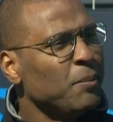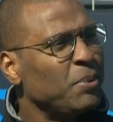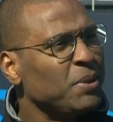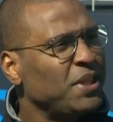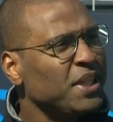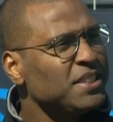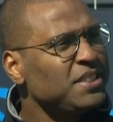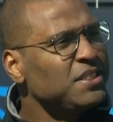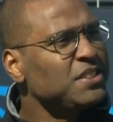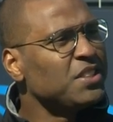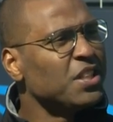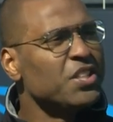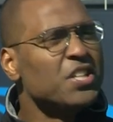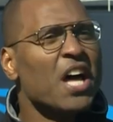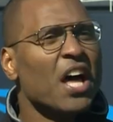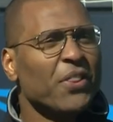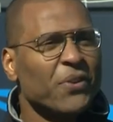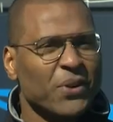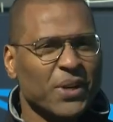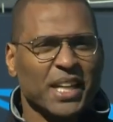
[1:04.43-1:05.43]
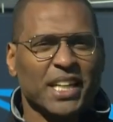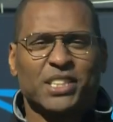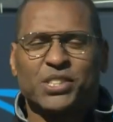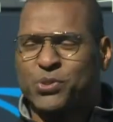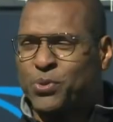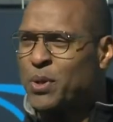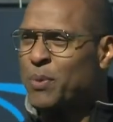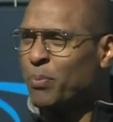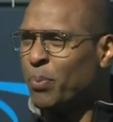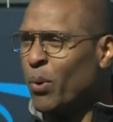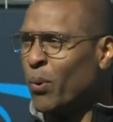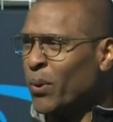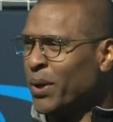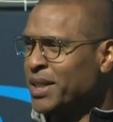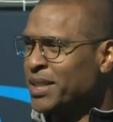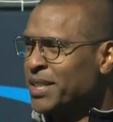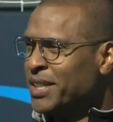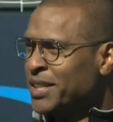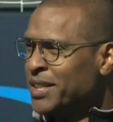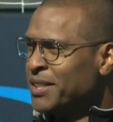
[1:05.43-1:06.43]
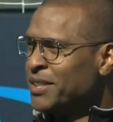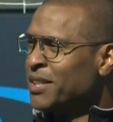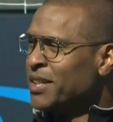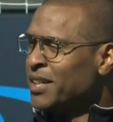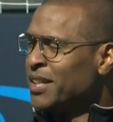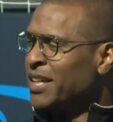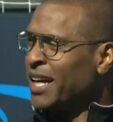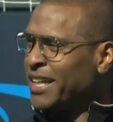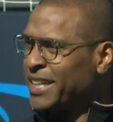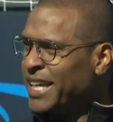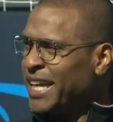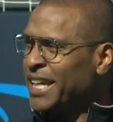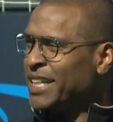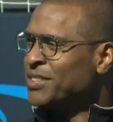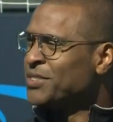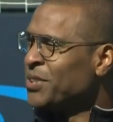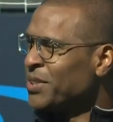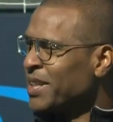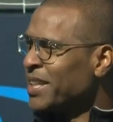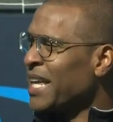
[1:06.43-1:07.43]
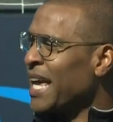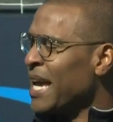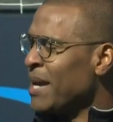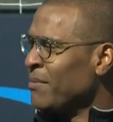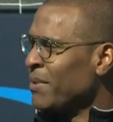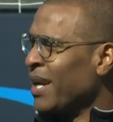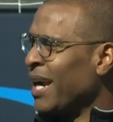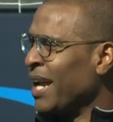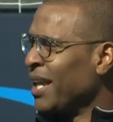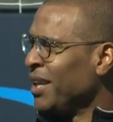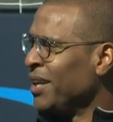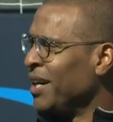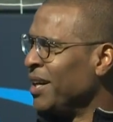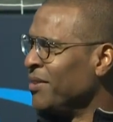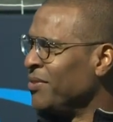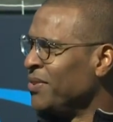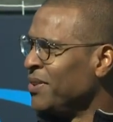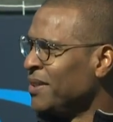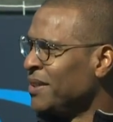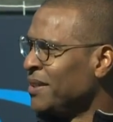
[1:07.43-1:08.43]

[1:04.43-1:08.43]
but this is another entry point again to the game that I love.